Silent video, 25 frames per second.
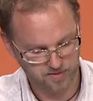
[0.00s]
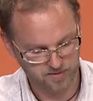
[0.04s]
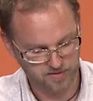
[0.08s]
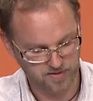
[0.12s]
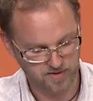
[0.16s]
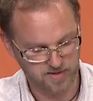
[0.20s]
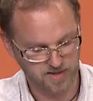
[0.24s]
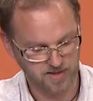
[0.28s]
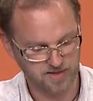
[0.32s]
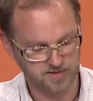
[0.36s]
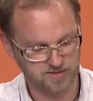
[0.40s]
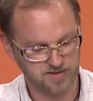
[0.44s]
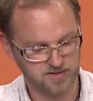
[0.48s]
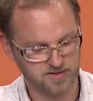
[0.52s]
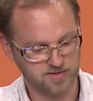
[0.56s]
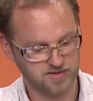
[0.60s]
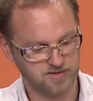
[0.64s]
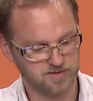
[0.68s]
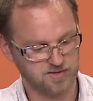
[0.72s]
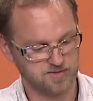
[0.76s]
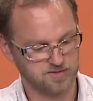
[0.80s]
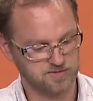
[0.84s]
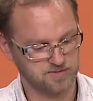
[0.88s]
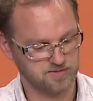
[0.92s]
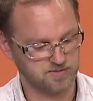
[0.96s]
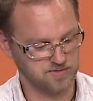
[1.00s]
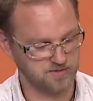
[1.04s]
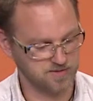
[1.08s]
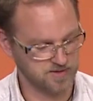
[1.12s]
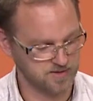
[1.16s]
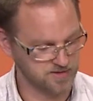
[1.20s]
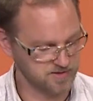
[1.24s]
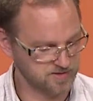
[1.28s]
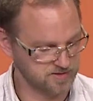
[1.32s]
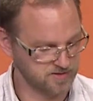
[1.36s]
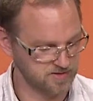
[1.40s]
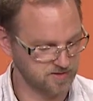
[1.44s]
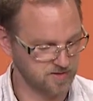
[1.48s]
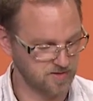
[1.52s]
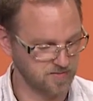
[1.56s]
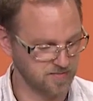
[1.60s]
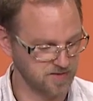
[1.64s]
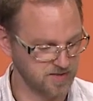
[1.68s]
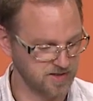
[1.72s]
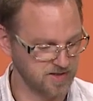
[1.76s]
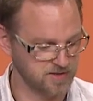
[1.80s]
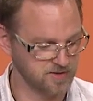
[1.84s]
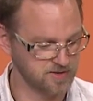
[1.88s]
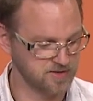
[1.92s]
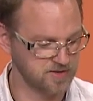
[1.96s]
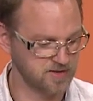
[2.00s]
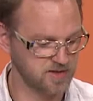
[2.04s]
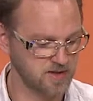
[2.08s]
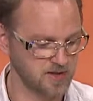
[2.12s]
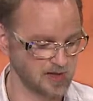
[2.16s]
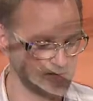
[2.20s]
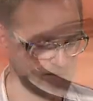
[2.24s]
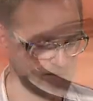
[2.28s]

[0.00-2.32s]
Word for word: connected to this combination